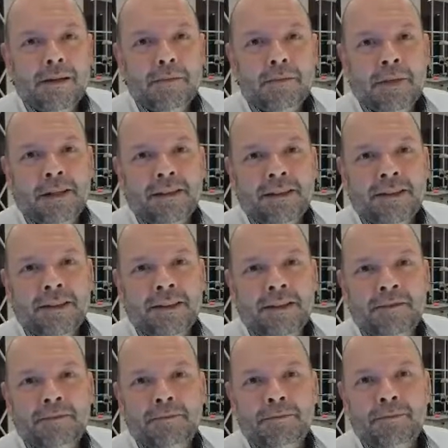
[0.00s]
But
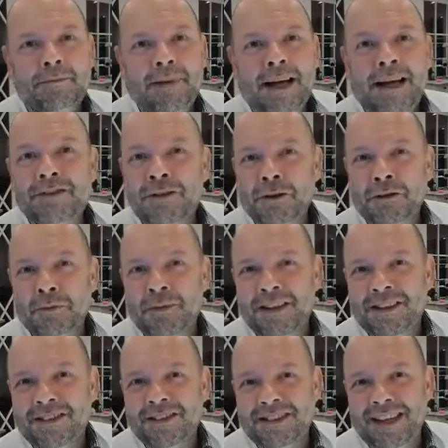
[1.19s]
I showed him
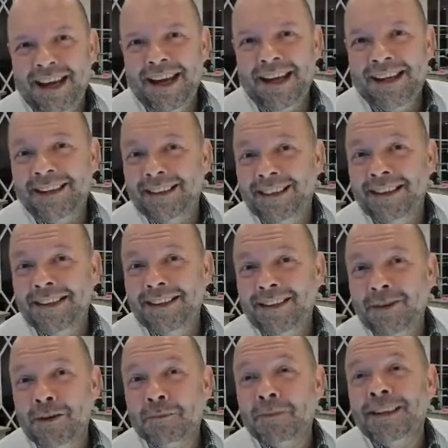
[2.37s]
this and he
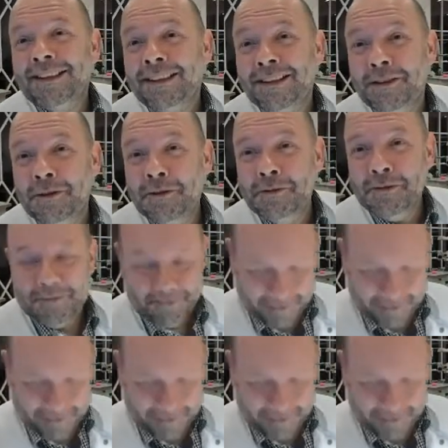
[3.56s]
completely knew.